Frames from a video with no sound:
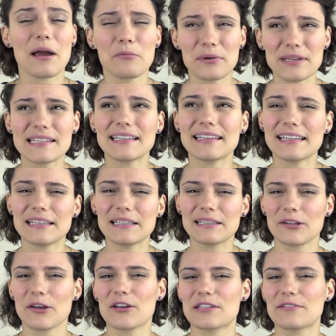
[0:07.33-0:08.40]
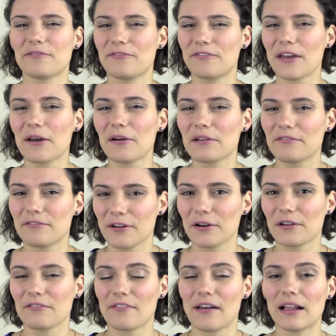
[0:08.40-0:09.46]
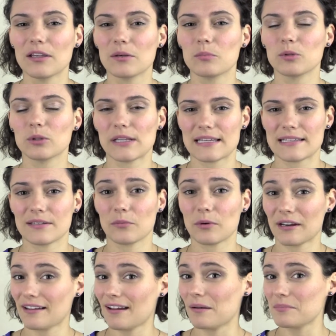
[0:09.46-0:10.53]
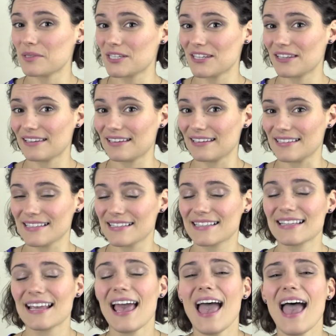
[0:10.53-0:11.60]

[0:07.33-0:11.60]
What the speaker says: I recently learned a very, very valuable lesson when it comes to this.